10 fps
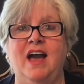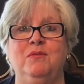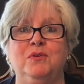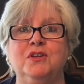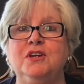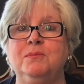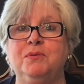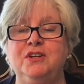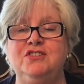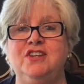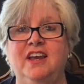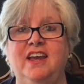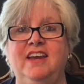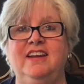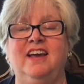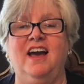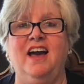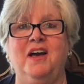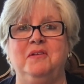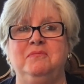I really appreciate
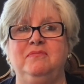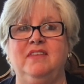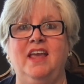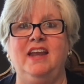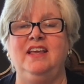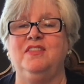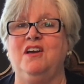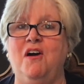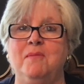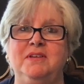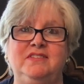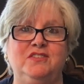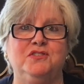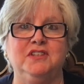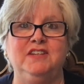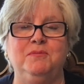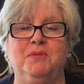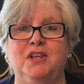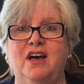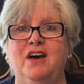any of the comments that you're leaving
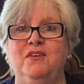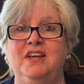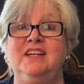below.